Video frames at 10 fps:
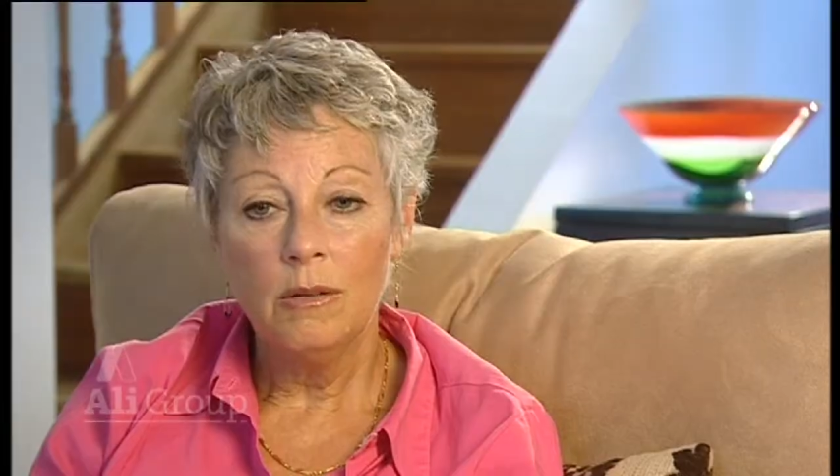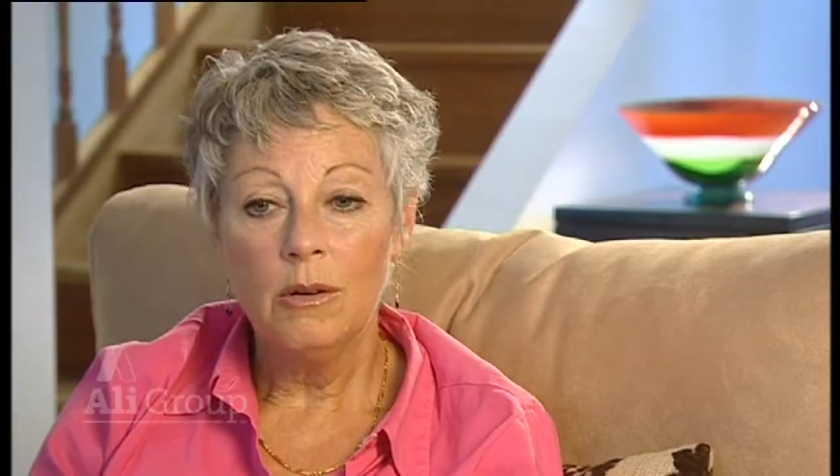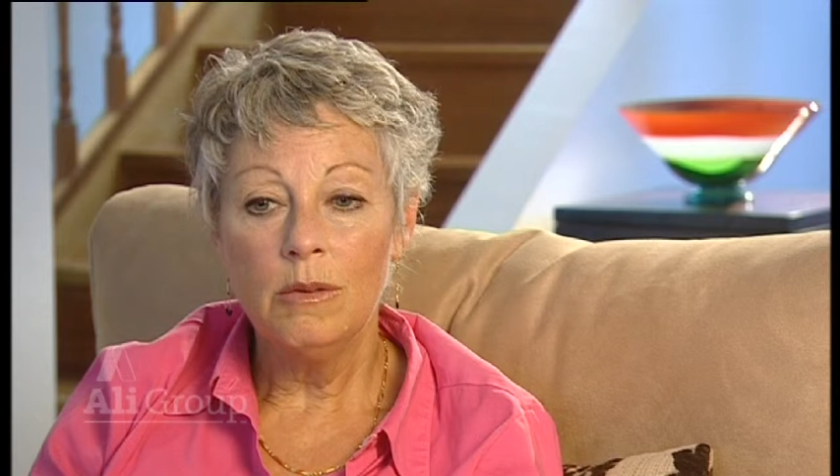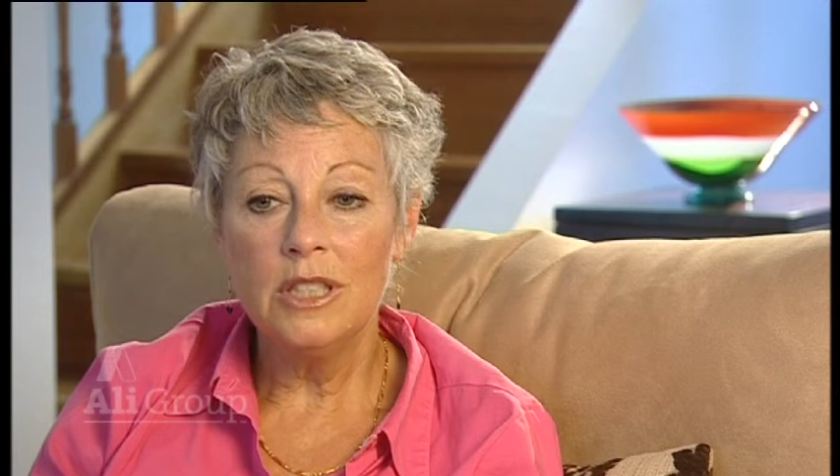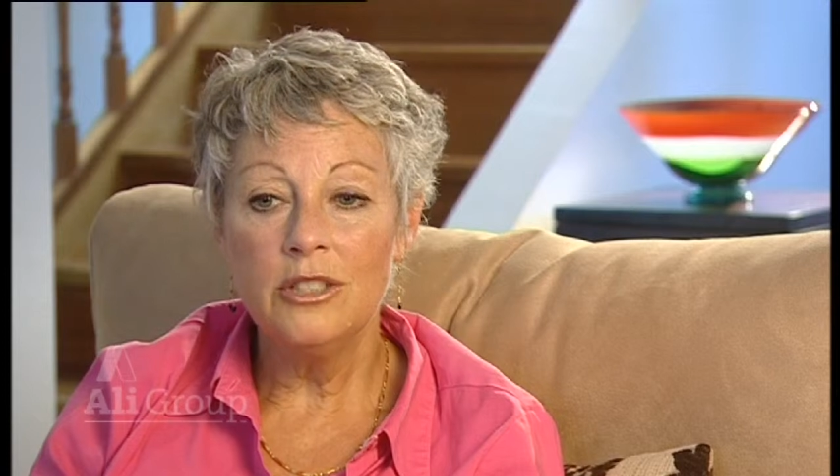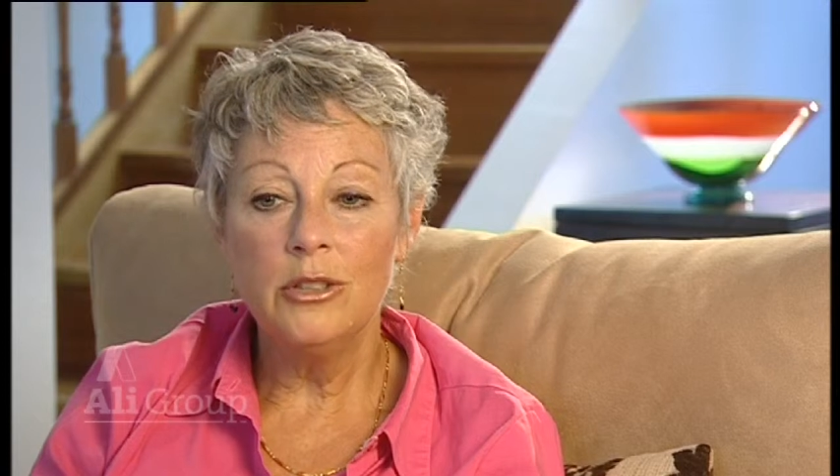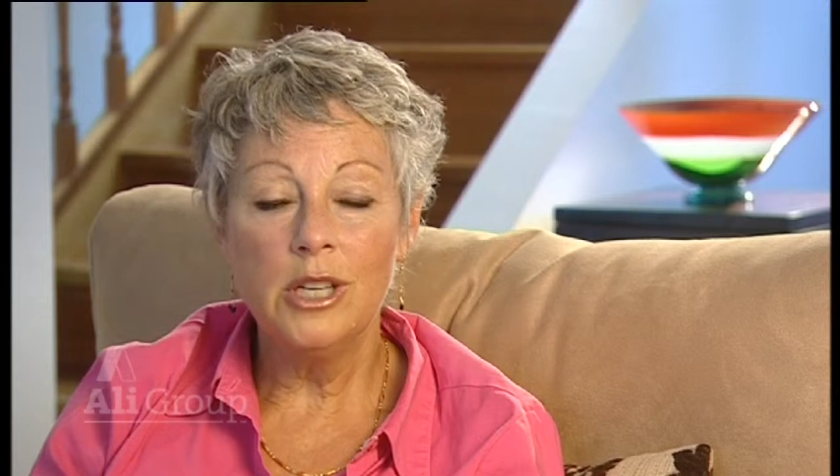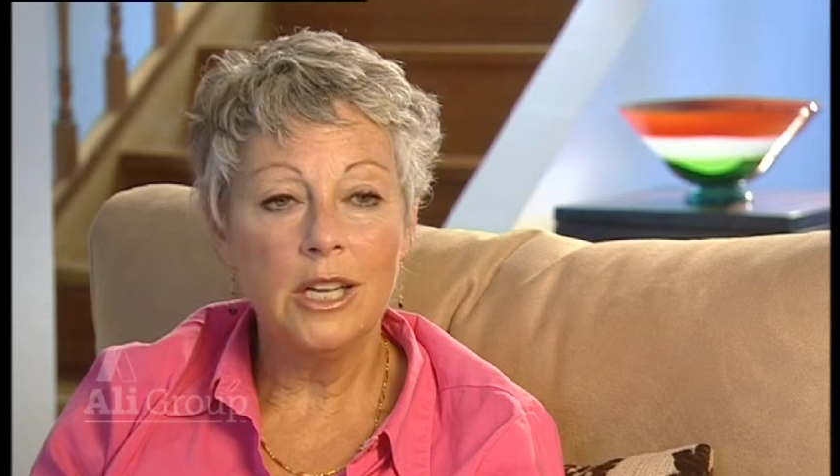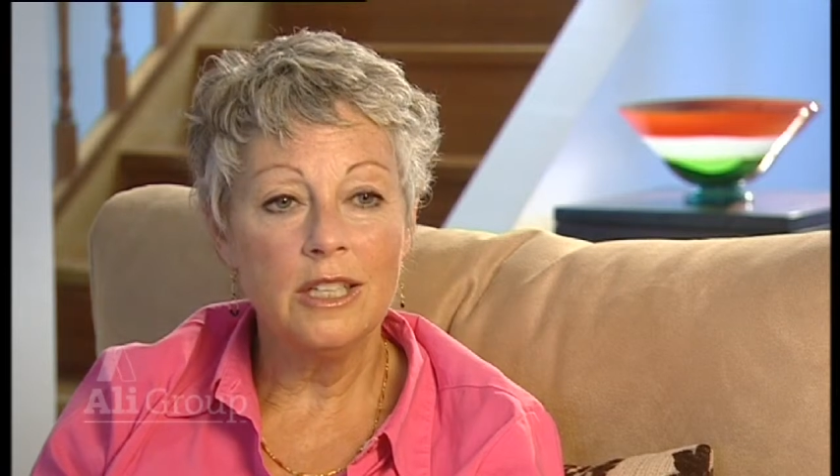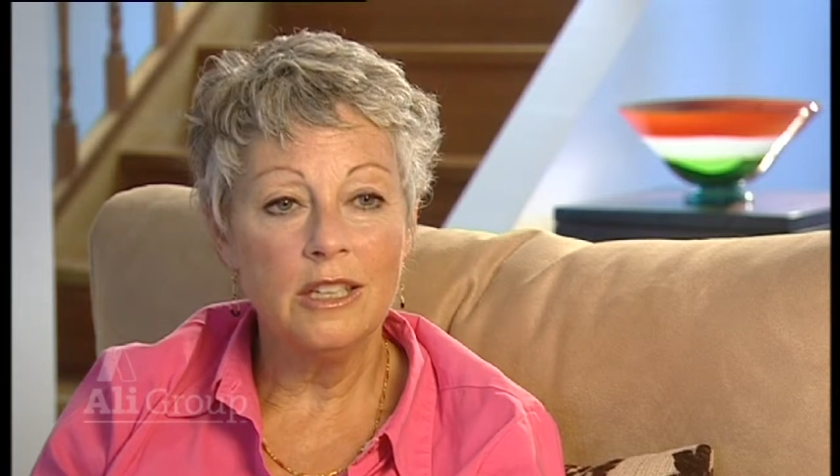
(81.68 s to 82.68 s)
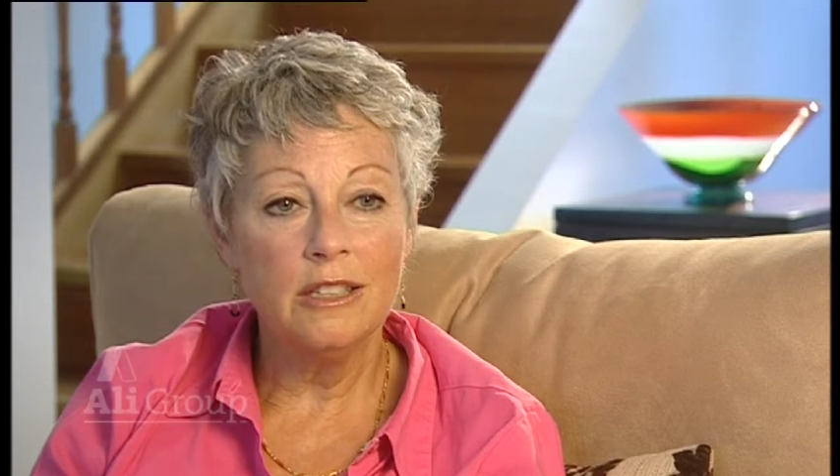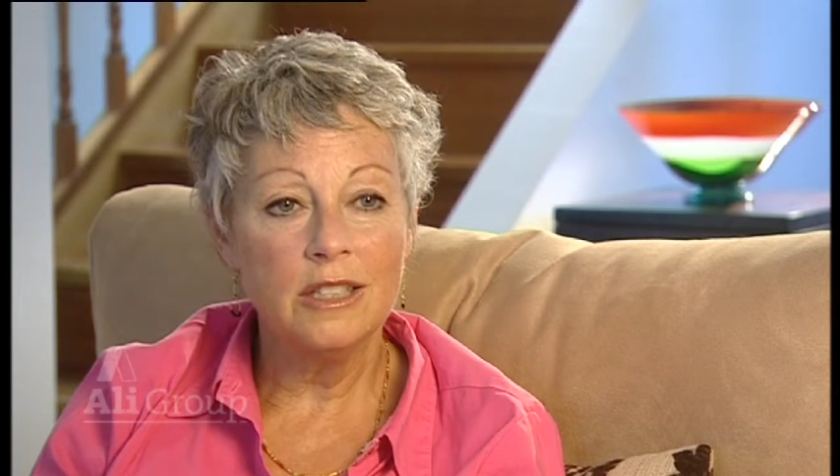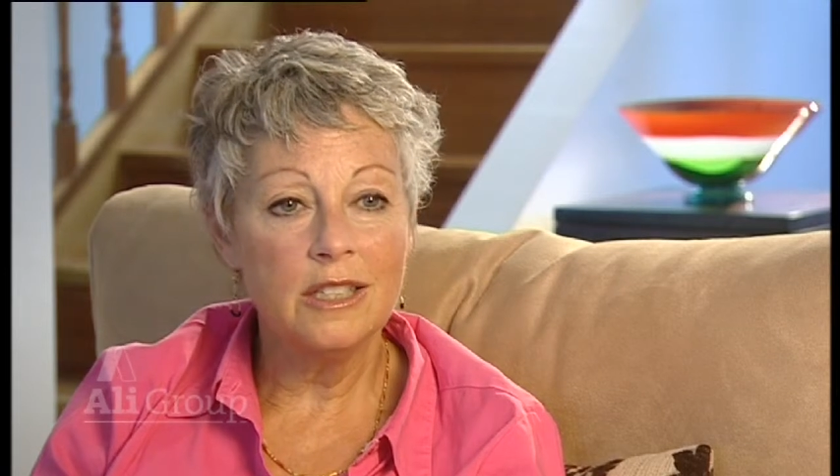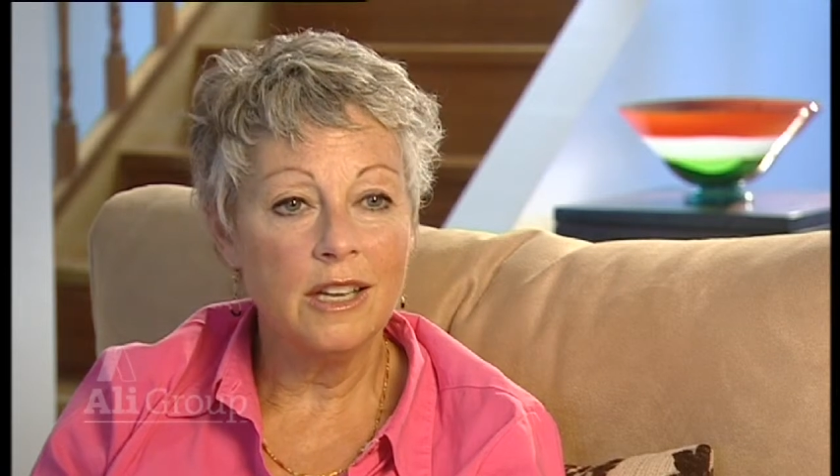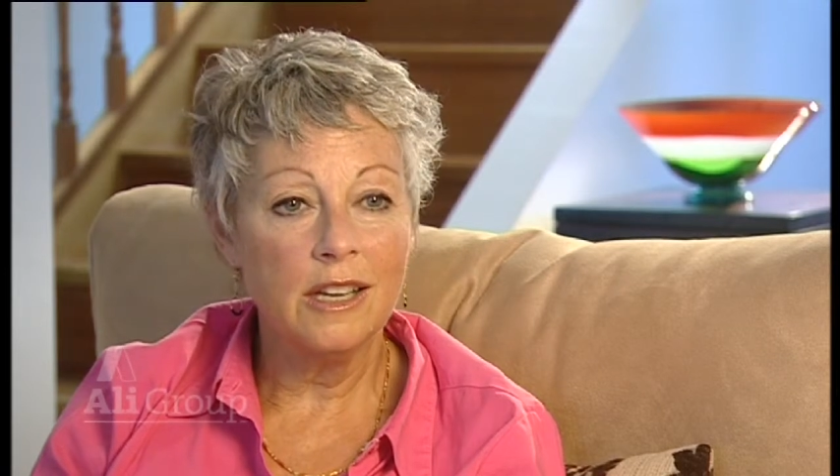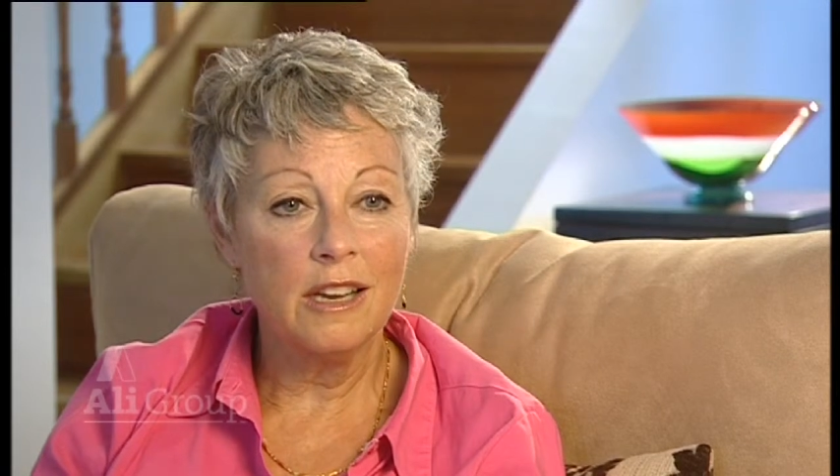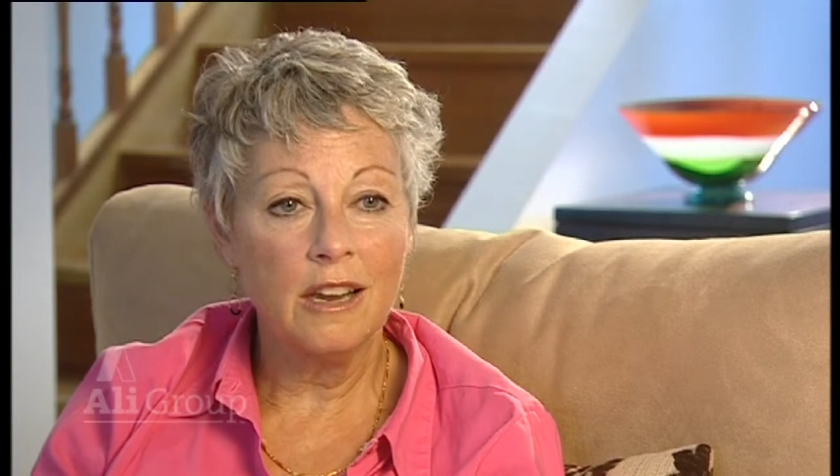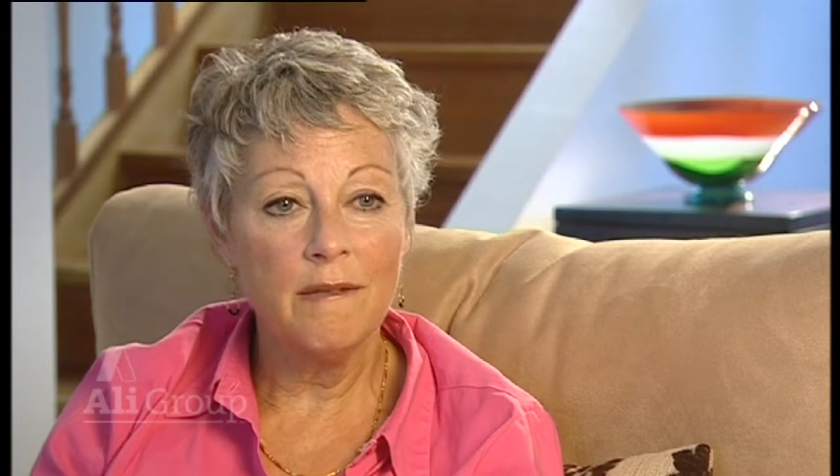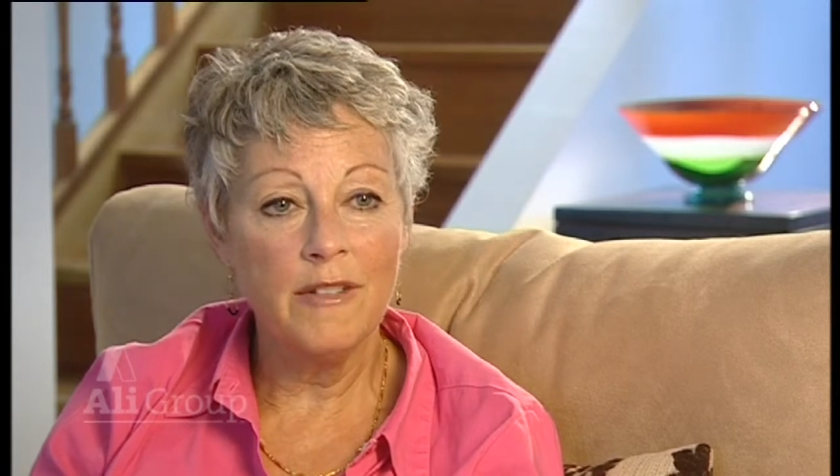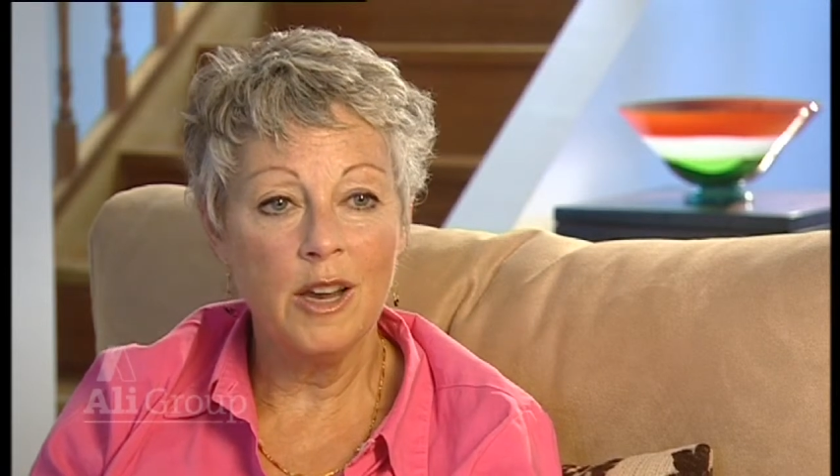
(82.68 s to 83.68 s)
Well, once you're diagnosed, it's like a
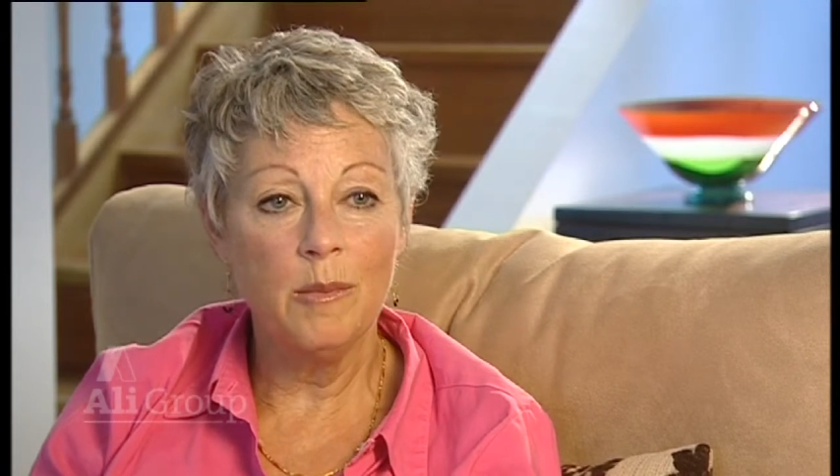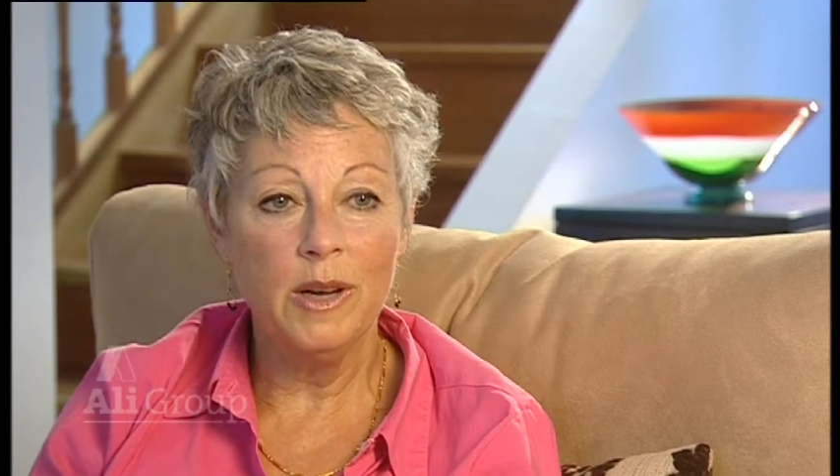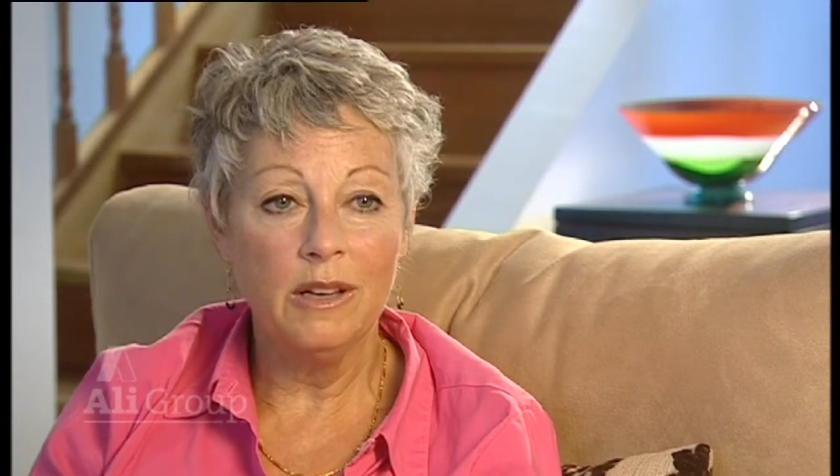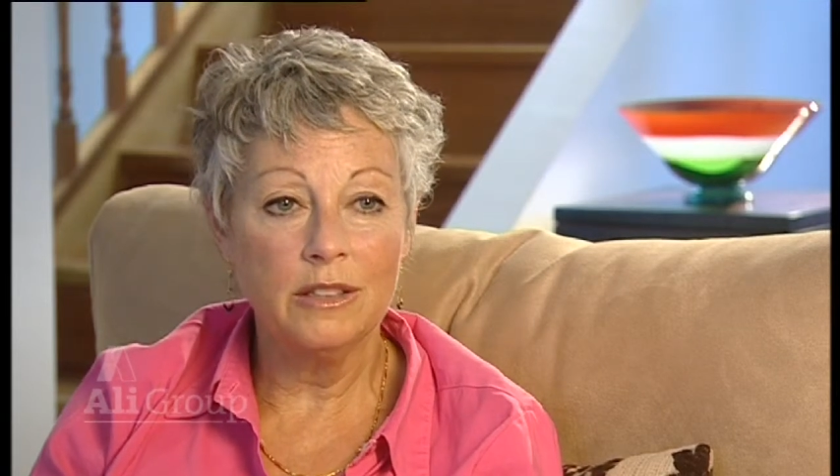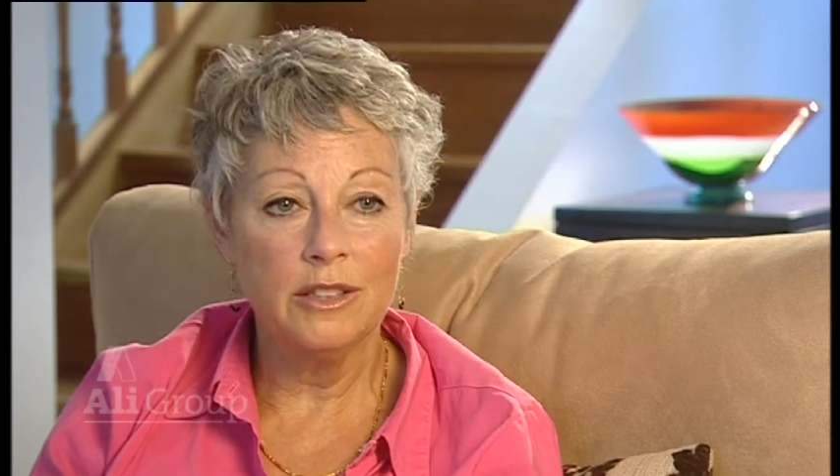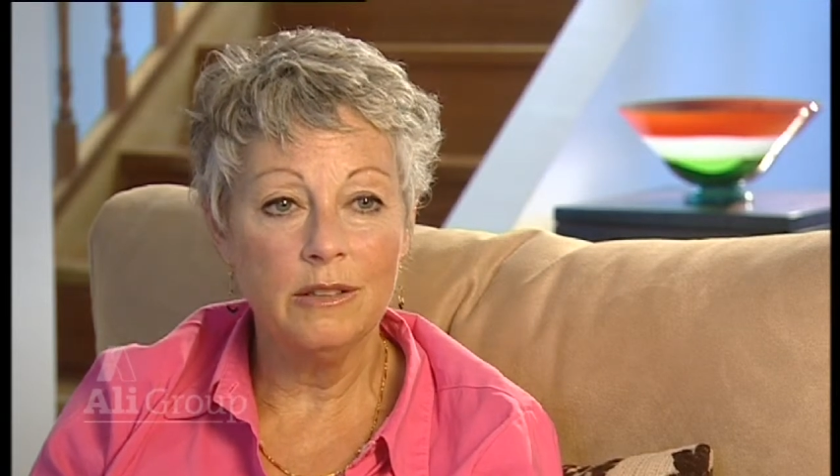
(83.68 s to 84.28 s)
conveyor belt.